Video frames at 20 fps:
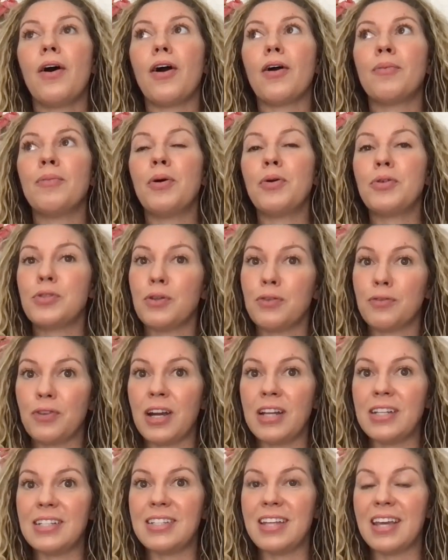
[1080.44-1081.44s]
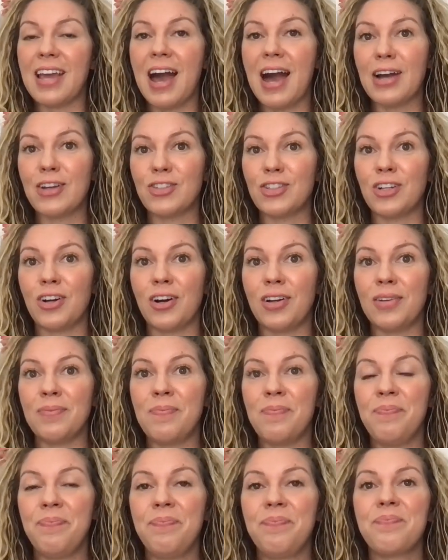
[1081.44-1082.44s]
are most afraid to take action
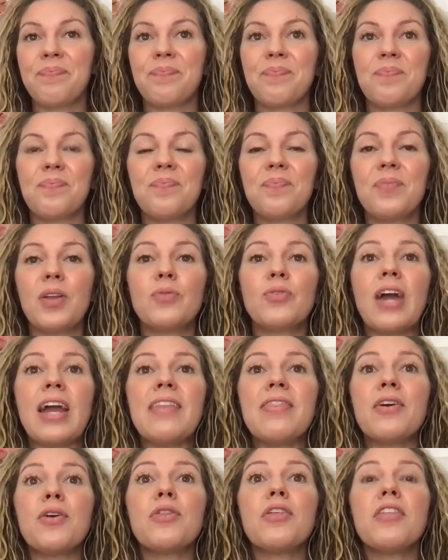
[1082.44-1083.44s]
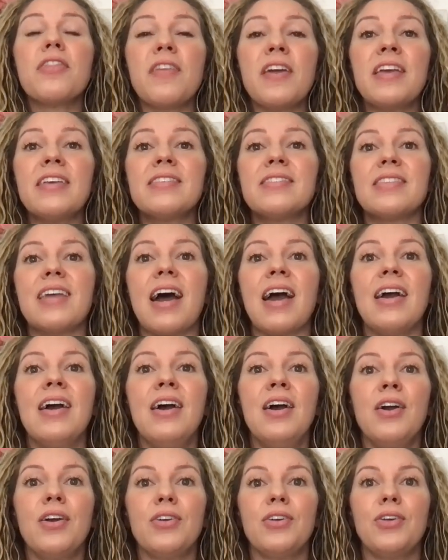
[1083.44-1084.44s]
on. Right? They're the things
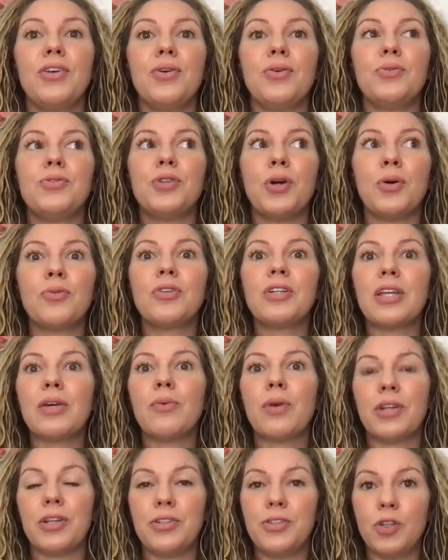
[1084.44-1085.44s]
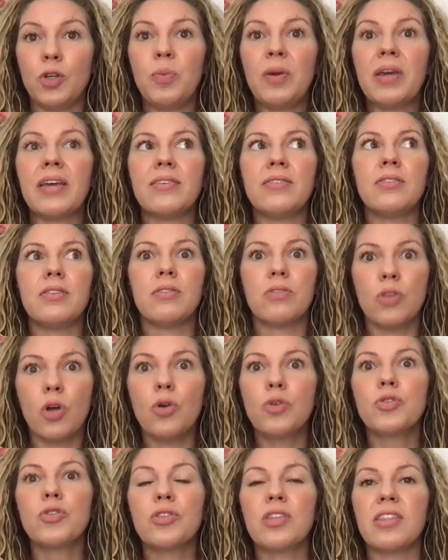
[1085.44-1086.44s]
that you don't really want to do because
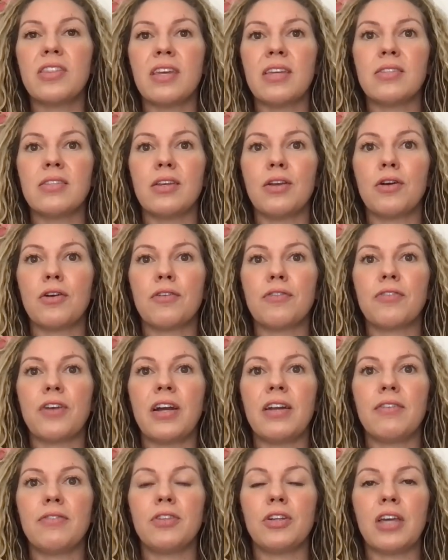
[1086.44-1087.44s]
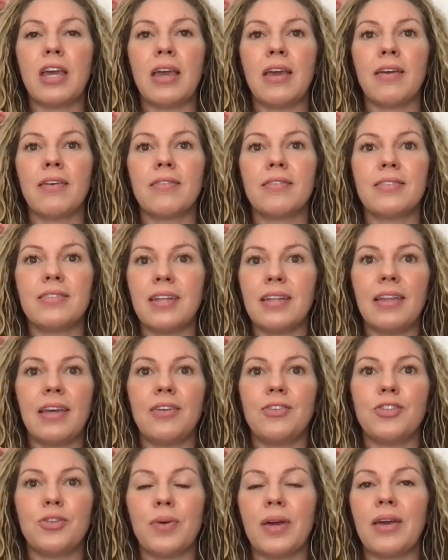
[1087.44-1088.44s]
those are the things that you're afraid of looking
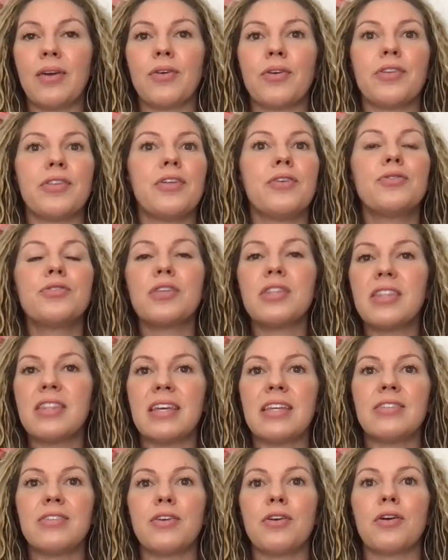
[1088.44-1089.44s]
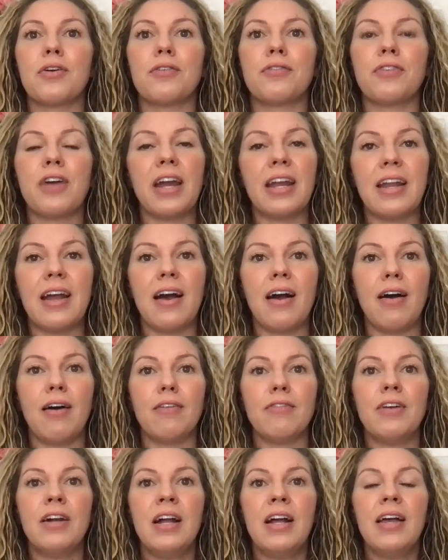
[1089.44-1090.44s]
silly doing, or those are the things that you're afraid
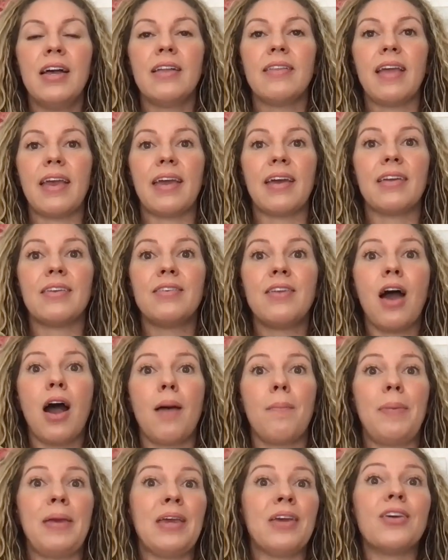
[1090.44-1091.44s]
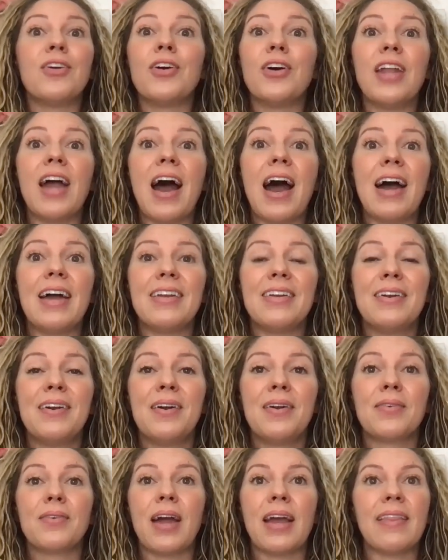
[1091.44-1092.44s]
of like not being good at,
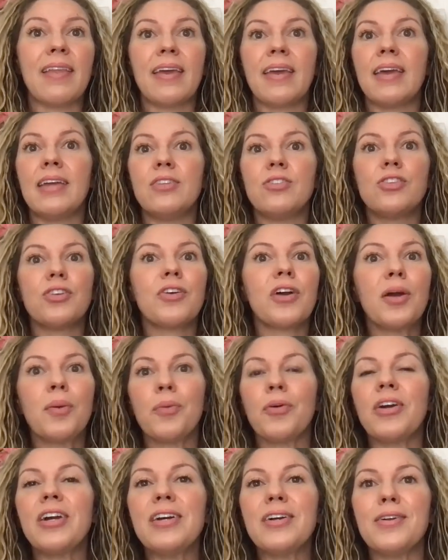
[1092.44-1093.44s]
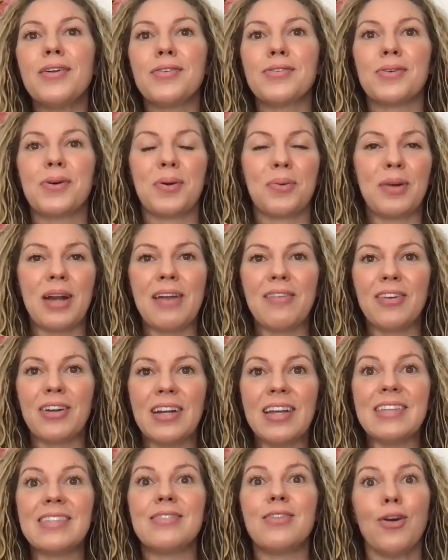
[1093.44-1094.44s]
right? Like Instagram Reels or whatever
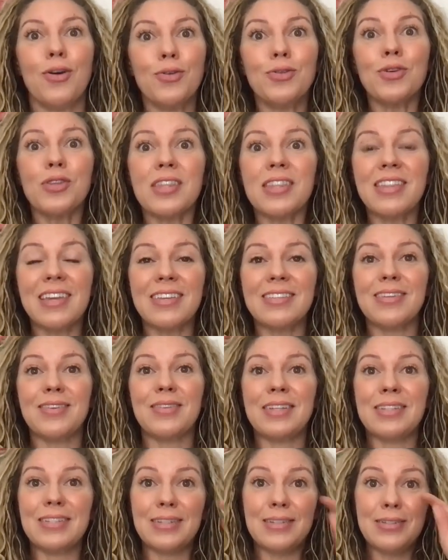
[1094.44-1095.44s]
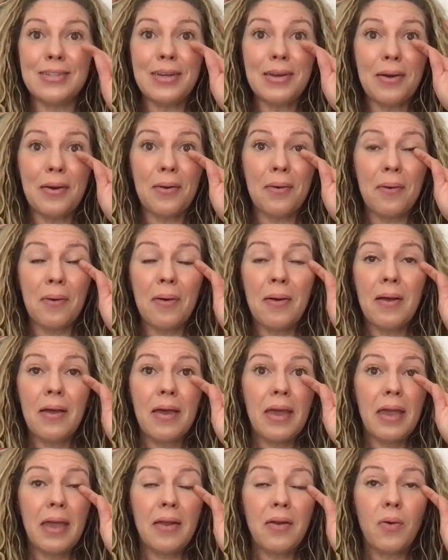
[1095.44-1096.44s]
it is. Those are the things that you need to do
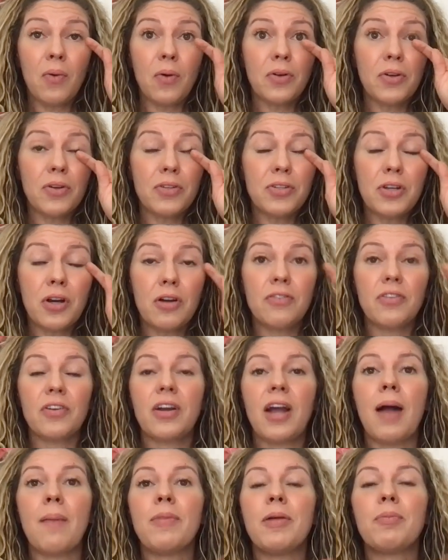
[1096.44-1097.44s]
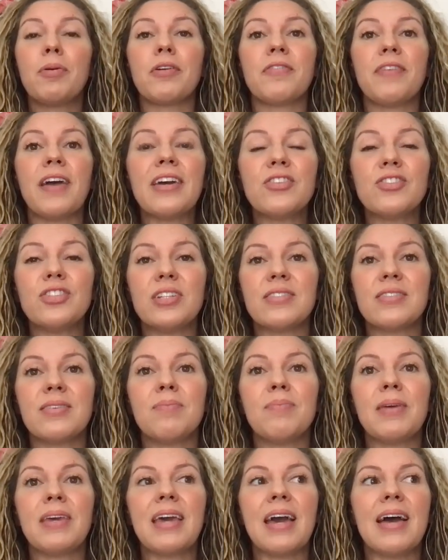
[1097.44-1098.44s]
in order to overcome the
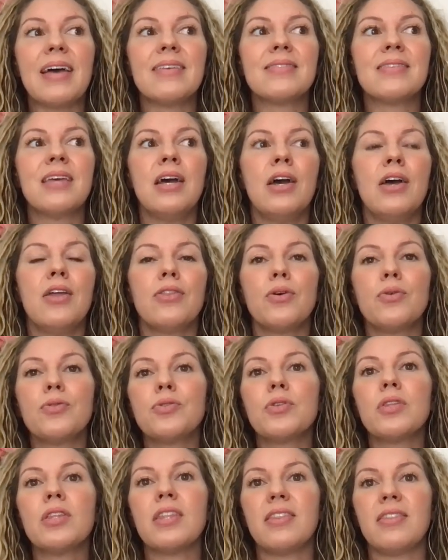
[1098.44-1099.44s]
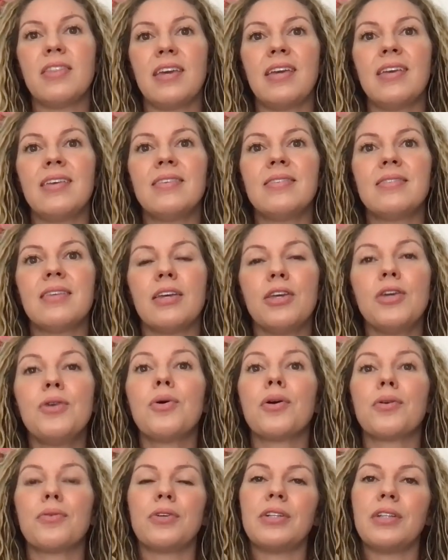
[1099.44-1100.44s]
perfectionism, because those are the things that
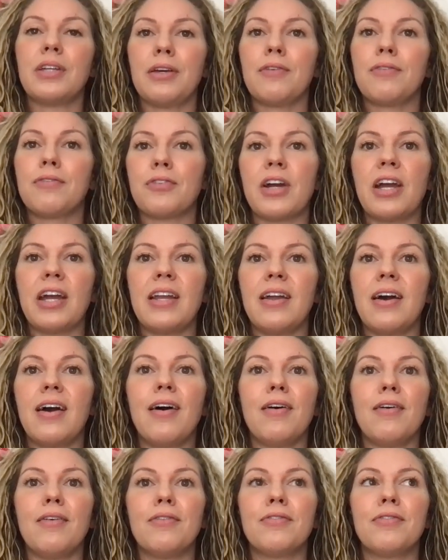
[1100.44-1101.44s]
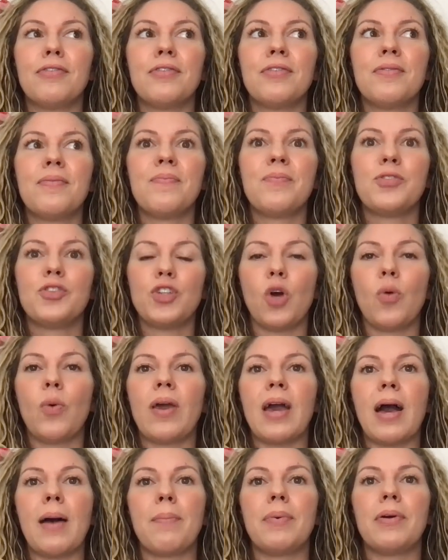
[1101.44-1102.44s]
you are really afraid of
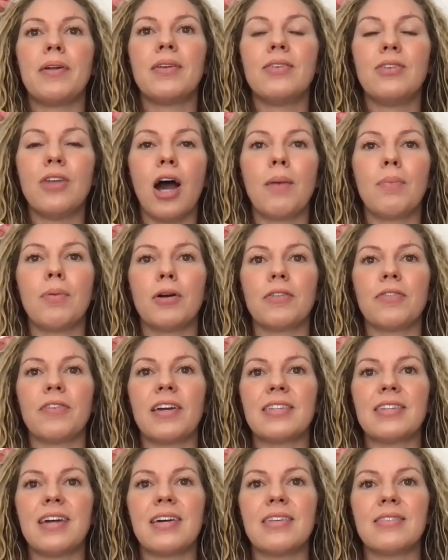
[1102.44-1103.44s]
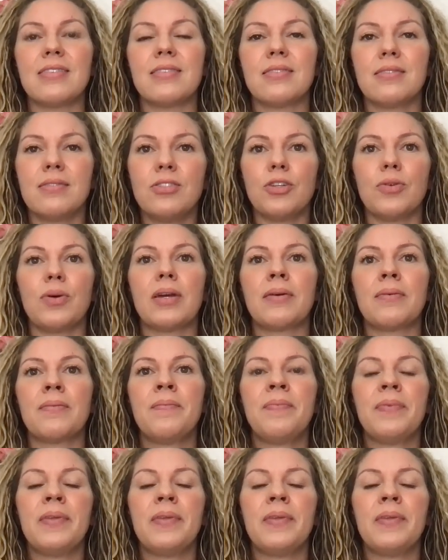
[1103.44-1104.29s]
showing up not perfect as doing.